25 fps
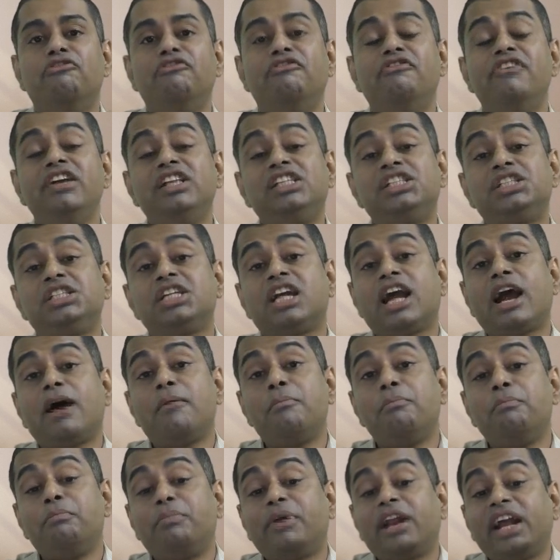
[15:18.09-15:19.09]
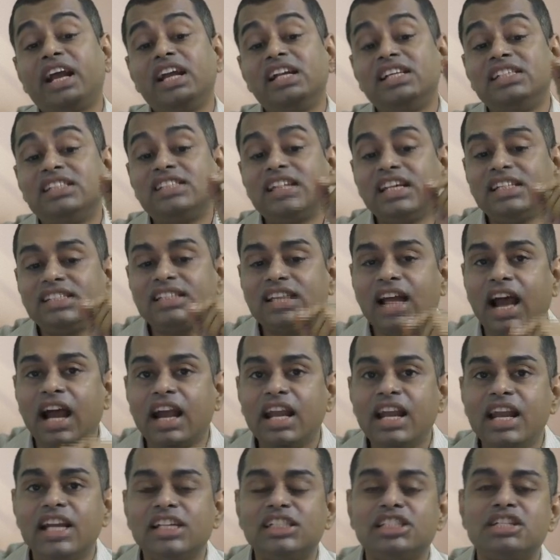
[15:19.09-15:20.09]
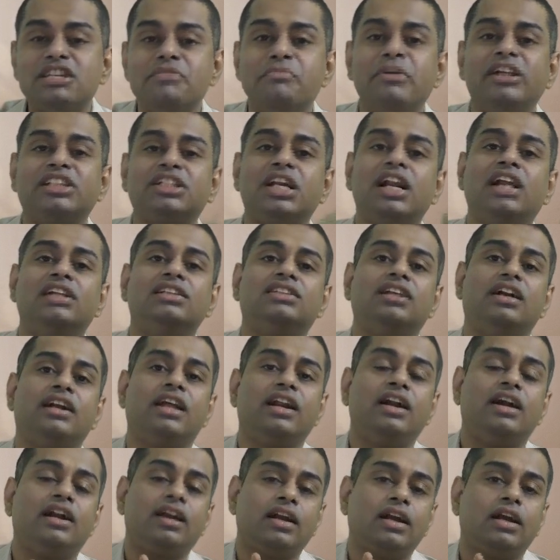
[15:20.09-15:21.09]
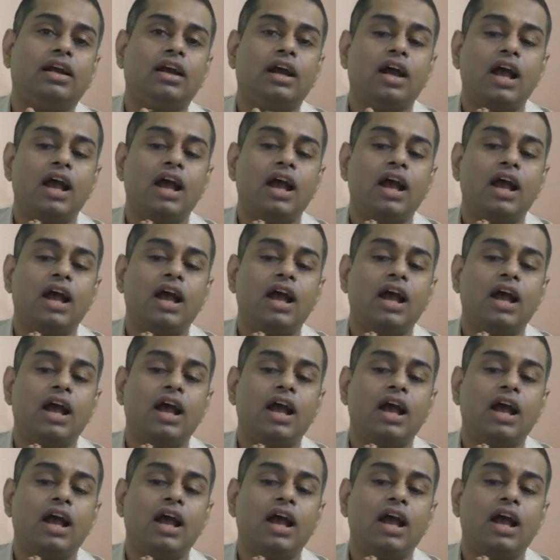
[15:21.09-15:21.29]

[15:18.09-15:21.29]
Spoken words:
which comprises high estimation uncertainty.